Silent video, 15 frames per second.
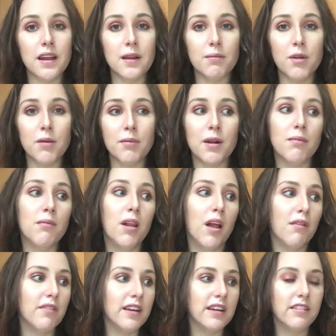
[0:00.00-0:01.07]
At the moment I'm
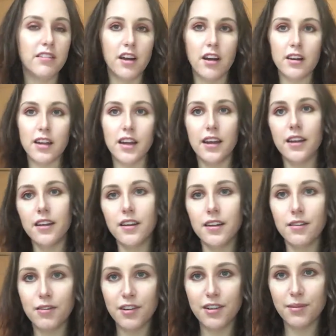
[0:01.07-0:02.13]
loving duck egg,
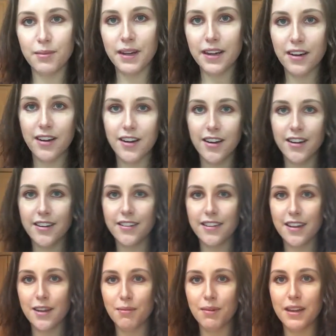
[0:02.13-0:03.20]
which is my curtains
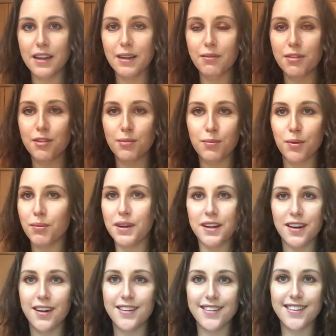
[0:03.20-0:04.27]
at the minute, which you probably
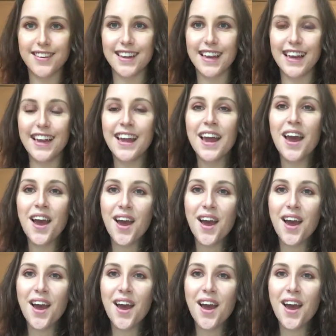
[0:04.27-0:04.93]
can't see.